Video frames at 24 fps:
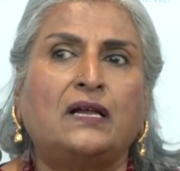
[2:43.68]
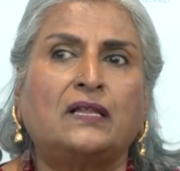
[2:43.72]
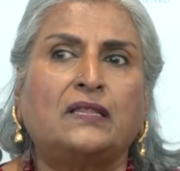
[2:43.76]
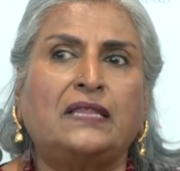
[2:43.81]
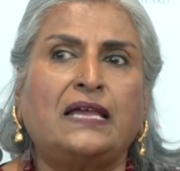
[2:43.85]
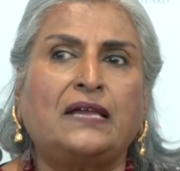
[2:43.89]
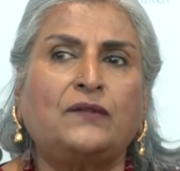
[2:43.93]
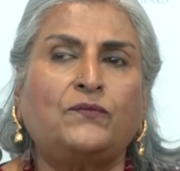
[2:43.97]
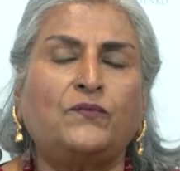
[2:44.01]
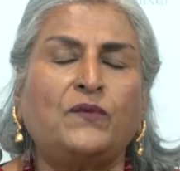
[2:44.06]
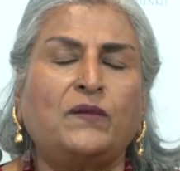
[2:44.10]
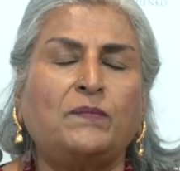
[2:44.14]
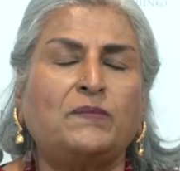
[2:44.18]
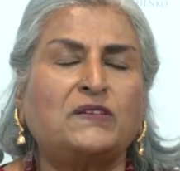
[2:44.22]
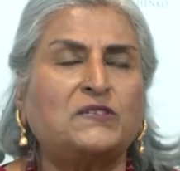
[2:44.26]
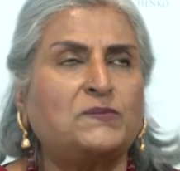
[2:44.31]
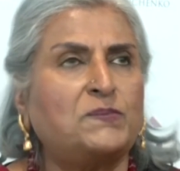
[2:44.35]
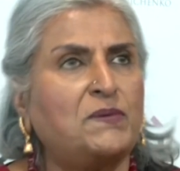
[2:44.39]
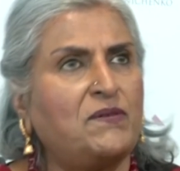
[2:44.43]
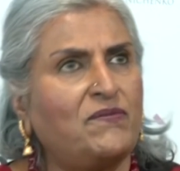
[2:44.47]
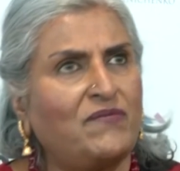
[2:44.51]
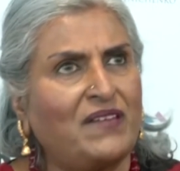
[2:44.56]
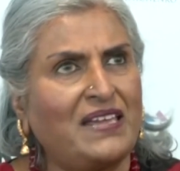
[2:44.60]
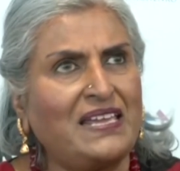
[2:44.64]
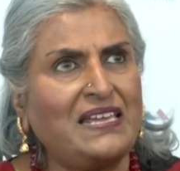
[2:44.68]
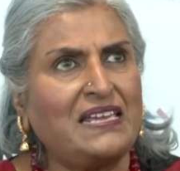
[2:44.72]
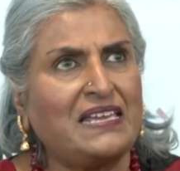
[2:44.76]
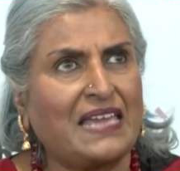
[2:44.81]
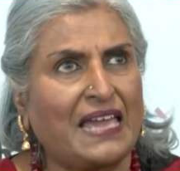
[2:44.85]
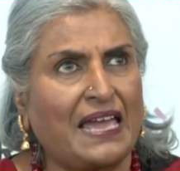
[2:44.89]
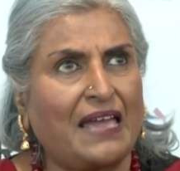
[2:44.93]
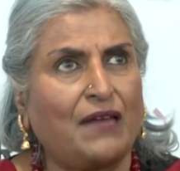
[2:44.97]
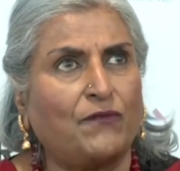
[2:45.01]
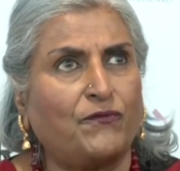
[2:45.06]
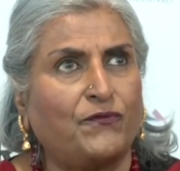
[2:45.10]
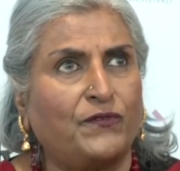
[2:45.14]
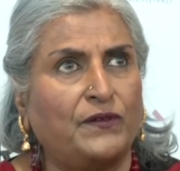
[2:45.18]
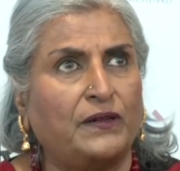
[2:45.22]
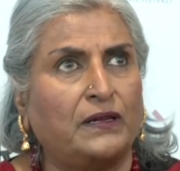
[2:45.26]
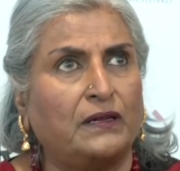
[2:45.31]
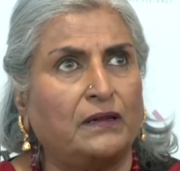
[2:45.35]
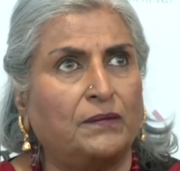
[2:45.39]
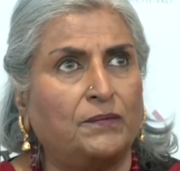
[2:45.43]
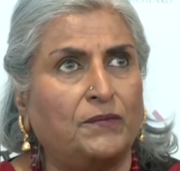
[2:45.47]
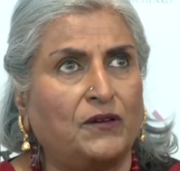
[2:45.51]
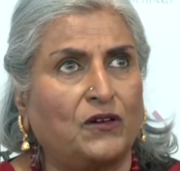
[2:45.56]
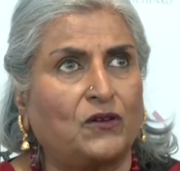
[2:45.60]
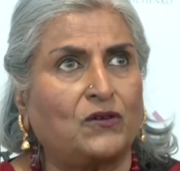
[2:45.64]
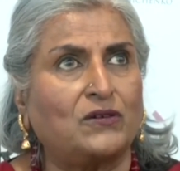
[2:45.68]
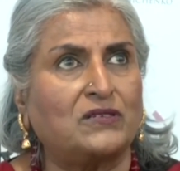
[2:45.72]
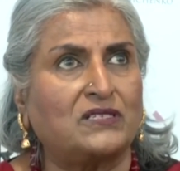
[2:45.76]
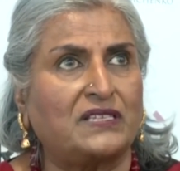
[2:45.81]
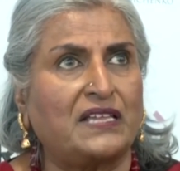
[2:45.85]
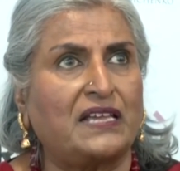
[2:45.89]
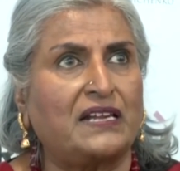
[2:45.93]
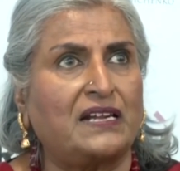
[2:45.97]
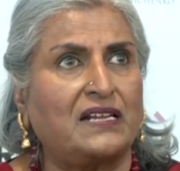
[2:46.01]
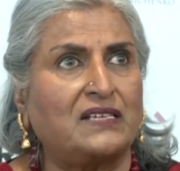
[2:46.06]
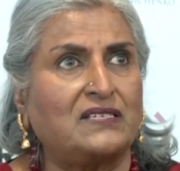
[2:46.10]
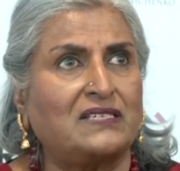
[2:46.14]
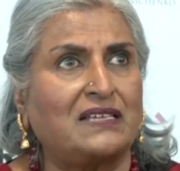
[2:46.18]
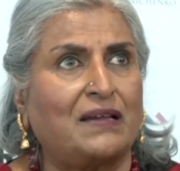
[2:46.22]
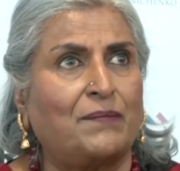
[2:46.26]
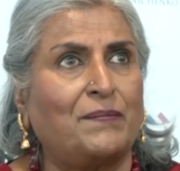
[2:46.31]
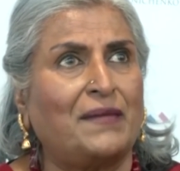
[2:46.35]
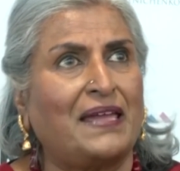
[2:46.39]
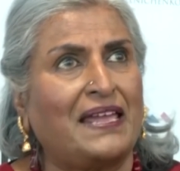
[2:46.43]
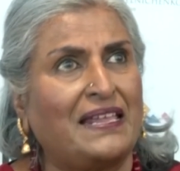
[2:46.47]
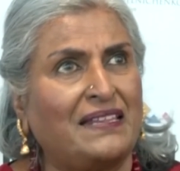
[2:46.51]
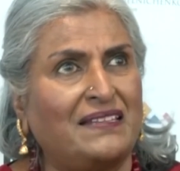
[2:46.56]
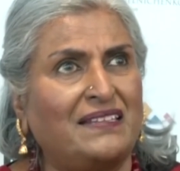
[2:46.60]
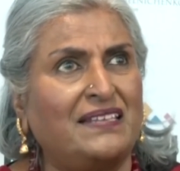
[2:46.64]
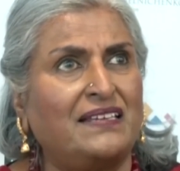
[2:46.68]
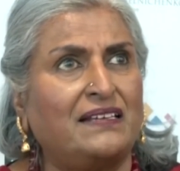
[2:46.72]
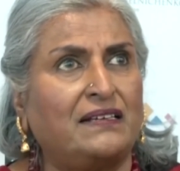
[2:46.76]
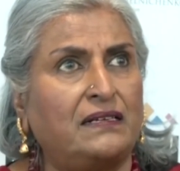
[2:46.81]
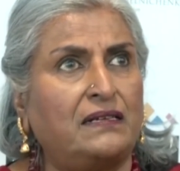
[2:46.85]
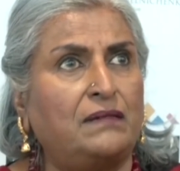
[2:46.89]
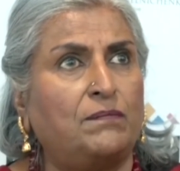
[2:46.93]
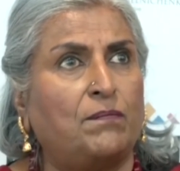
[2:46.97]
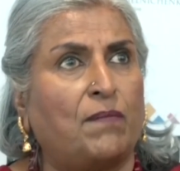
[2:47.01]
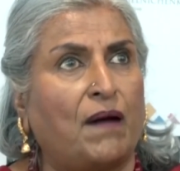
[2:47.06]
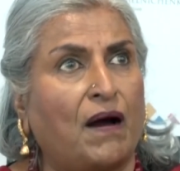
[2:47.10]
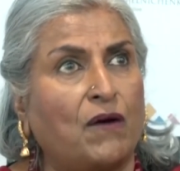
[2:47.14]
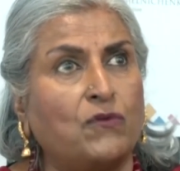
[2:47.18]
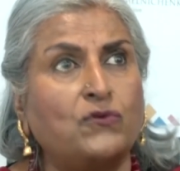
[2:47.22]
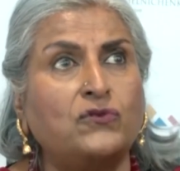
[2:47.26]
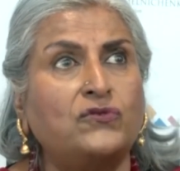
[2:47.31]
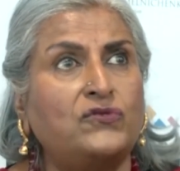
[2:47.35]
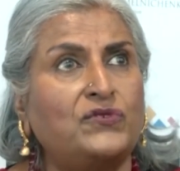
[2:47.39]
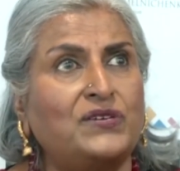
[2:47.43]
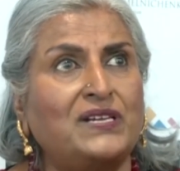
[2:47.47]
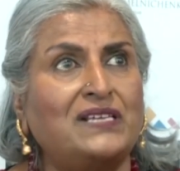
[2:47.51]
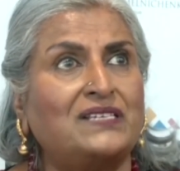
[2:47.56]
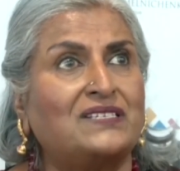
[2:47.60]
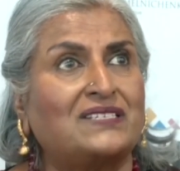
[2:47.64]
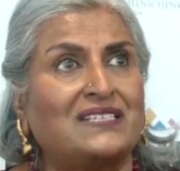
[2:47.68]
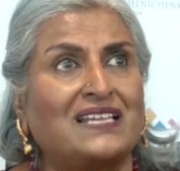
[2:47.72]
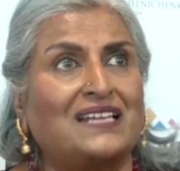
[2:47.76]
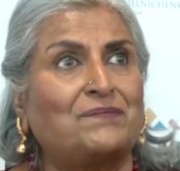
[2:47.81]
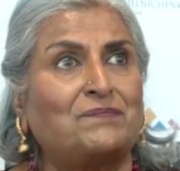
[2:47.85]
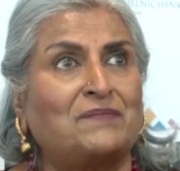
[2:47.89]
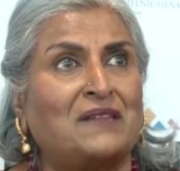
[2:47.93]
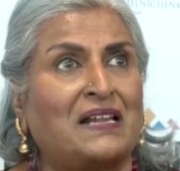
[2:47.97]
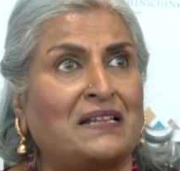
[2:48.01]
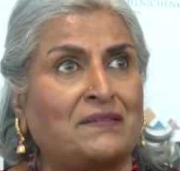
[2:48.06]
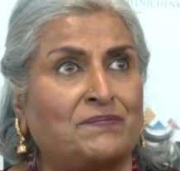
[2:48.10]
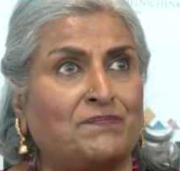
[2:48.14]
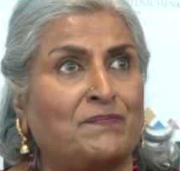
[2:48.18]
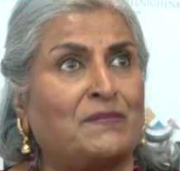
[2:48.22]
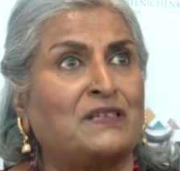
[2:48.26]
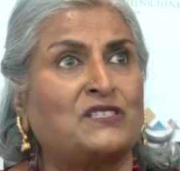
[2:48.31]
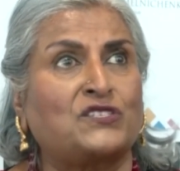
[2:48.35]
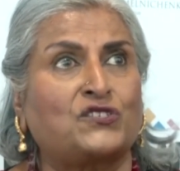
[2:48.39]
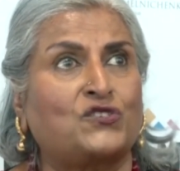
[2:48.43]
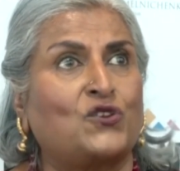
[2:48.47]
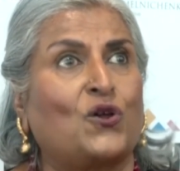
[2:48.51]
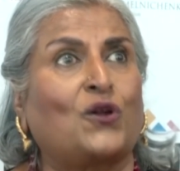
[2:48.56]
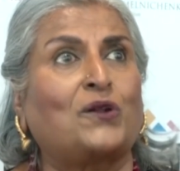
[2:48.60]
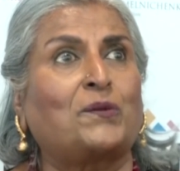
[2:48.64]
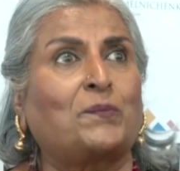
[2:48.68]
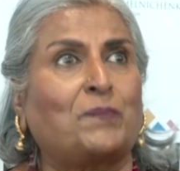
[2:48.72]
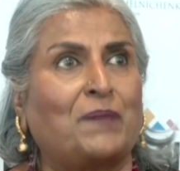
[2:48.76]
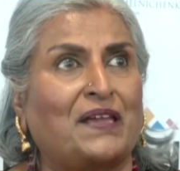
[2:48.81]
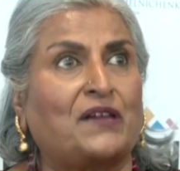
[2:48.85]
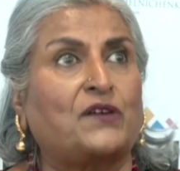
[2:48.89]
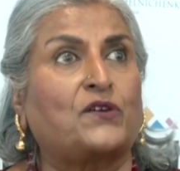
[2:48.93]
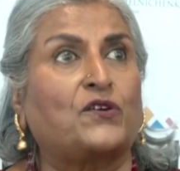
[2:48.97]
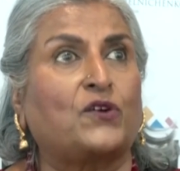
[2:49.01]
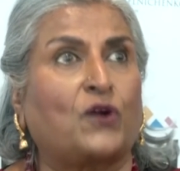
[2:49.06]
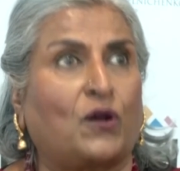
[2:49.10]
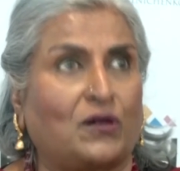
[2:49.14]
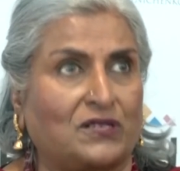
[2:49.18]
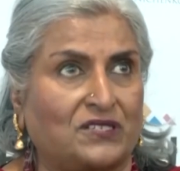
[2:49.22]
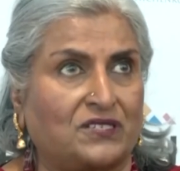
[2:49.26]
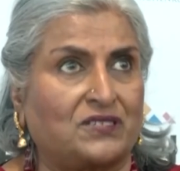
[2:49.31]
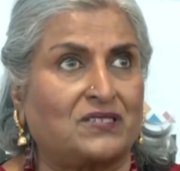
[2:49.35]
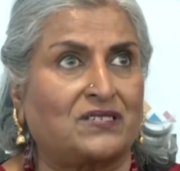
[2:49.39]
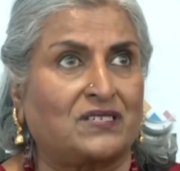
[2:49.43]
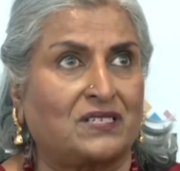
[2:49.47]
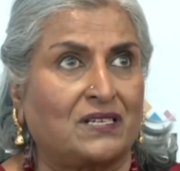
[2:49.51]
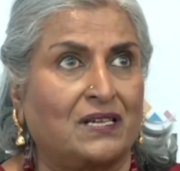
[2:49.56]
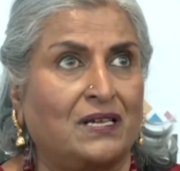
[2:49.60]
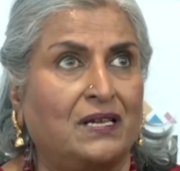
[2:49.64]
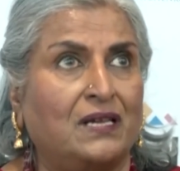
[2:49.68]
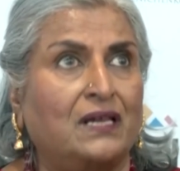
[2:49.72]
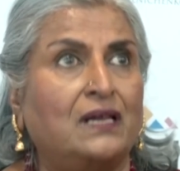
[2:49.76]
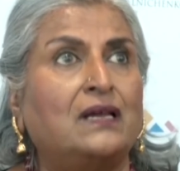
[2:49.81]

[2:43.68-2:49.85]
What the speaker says: that we must be very careful because there are some ethical boundaries that must not be crossed